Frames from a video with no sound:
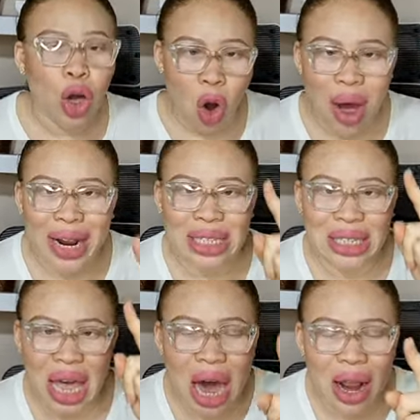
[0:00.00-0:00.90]
God is
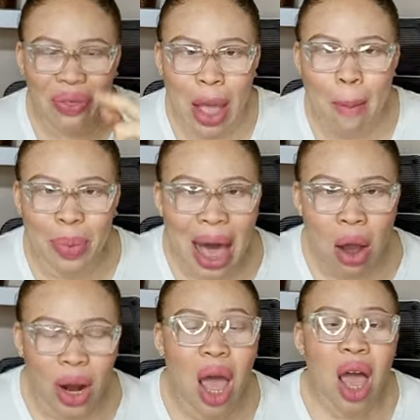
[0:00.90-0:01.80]
cutting them
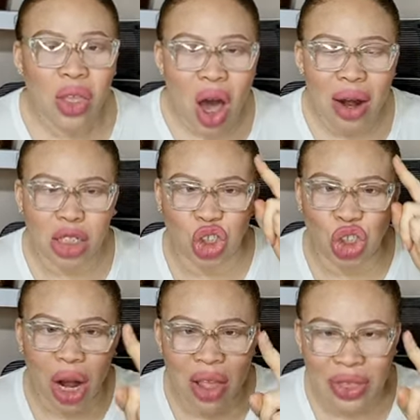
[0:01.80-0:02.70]
down. God is
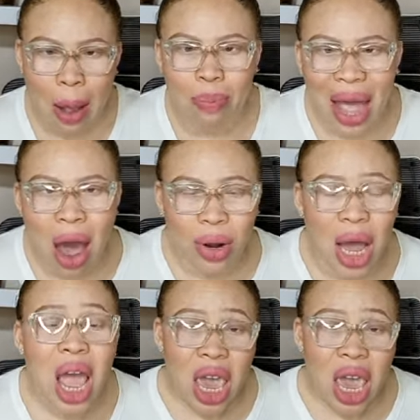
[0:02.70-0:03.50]
shutting them down